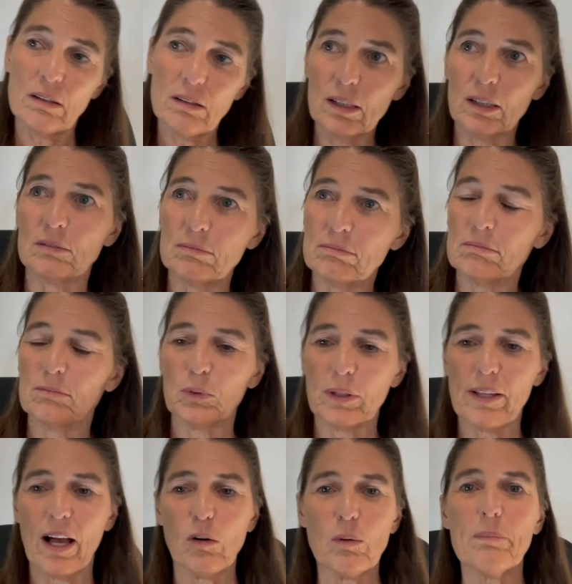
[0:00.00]
oh, well,
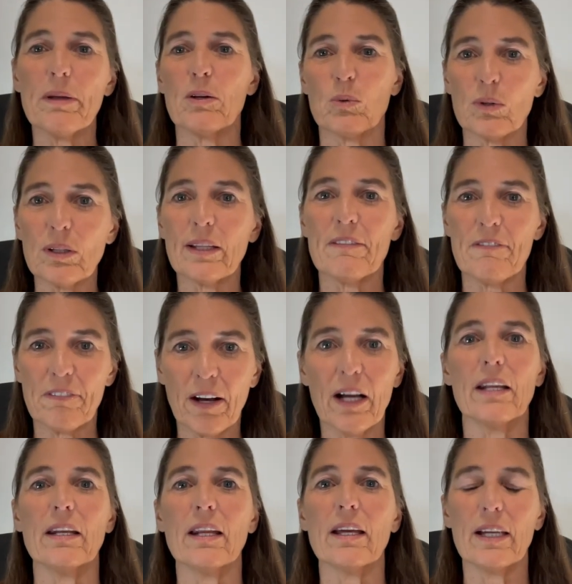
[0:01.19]
that will be really
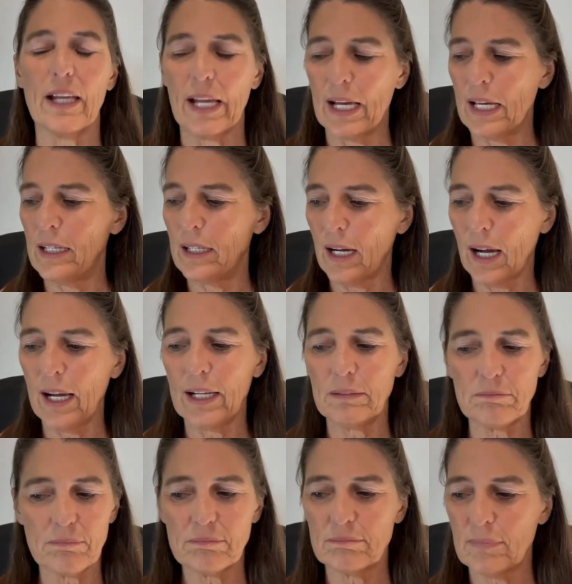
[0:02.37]
fun. And
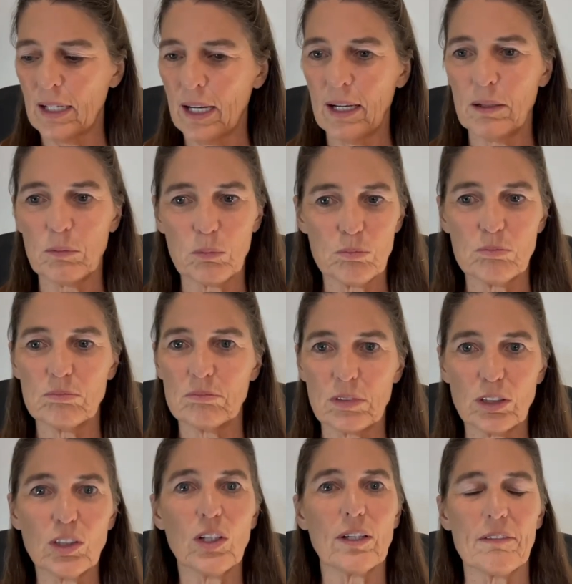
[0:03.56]
I, I'm
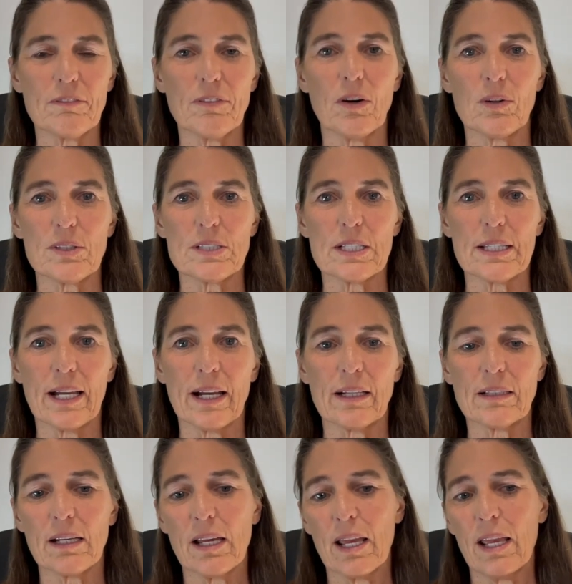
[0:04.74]
looking forward to that.
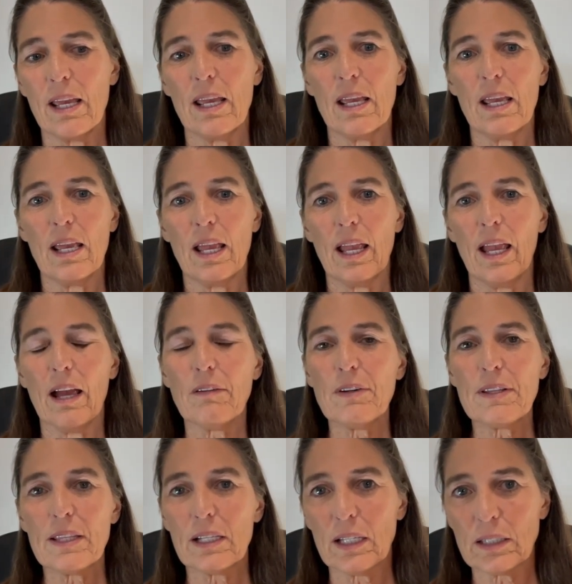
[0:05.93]

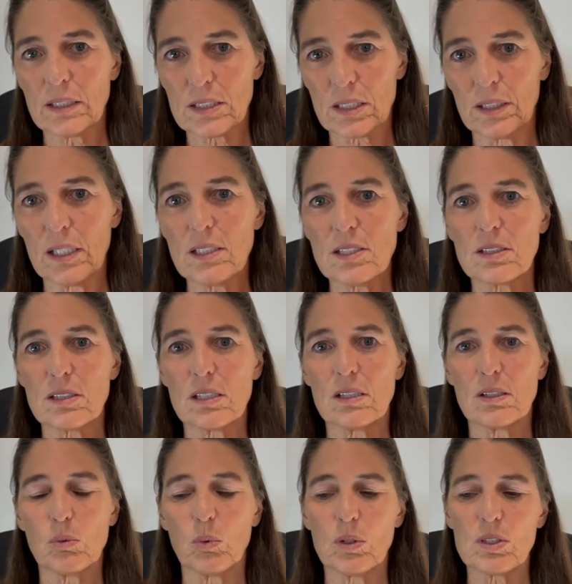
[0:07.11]
Everything on this list
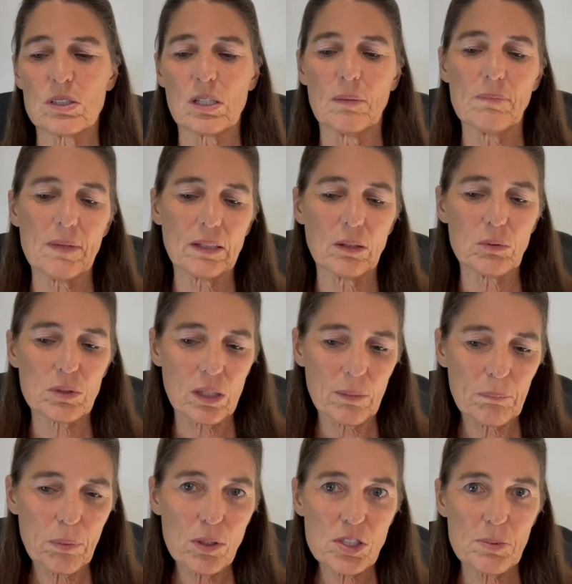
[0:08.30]
was something that was going
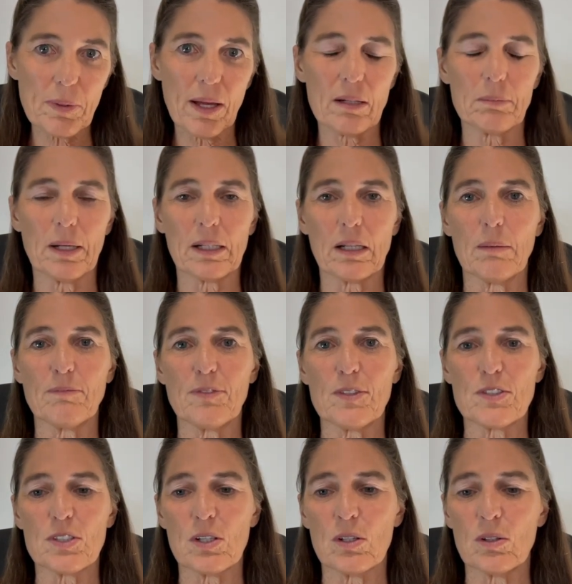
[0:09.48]
to push me out of my
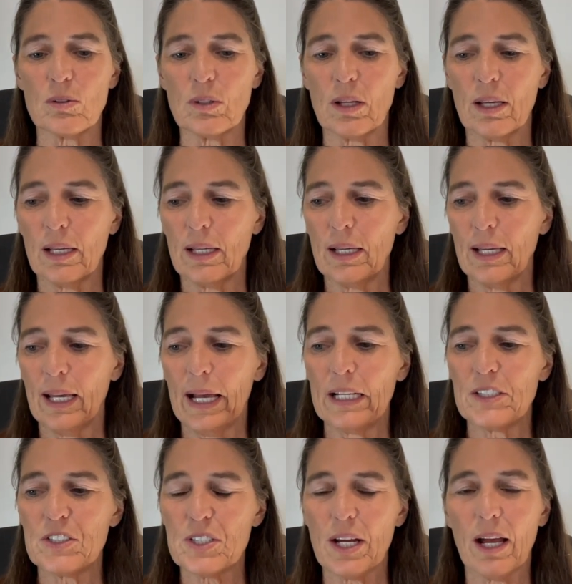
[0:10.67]
comfort zone
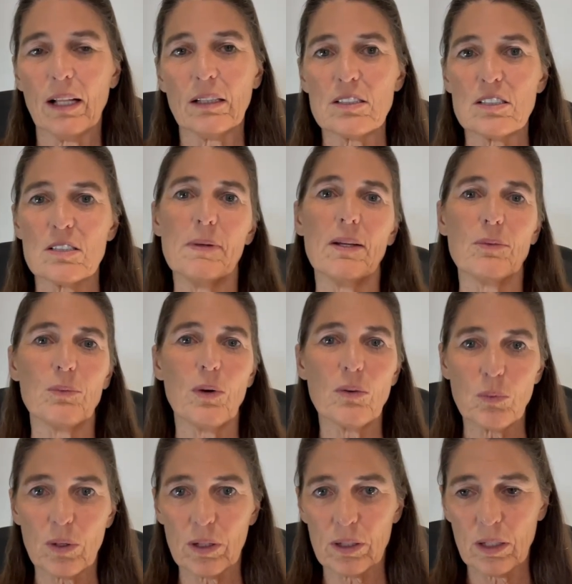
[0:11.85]
and challenge me in one
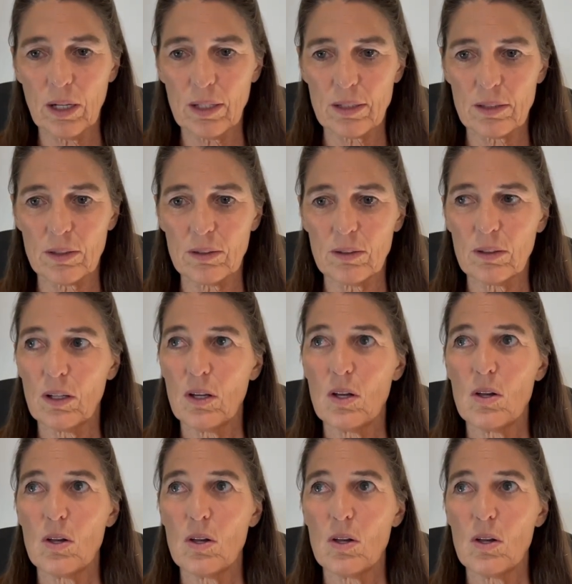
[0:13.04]
way or another,